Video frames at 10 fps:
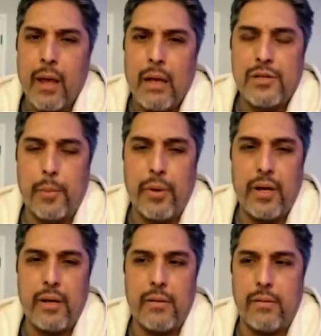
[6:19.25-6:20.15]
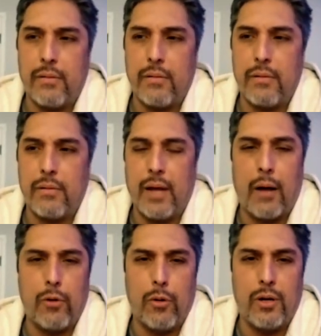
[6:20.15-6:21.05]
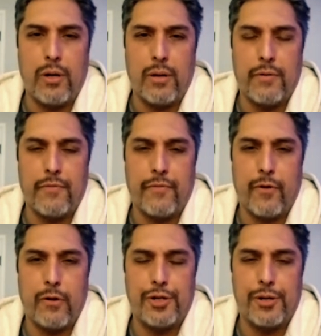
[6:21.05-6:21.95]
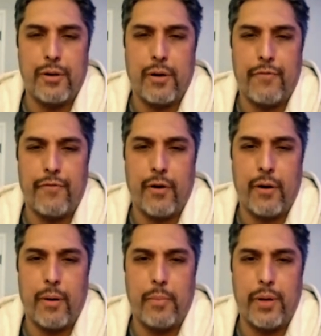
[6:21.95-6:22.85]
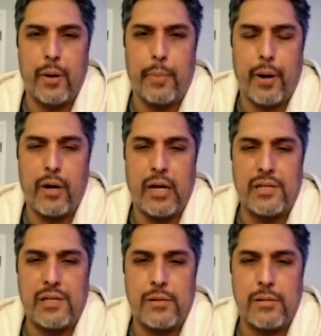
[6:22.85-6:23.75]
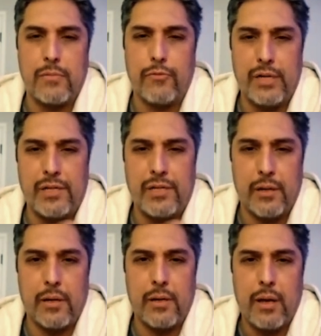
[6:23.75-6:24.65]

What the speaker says: somebody downloaded a version of Beyond Paradise recently.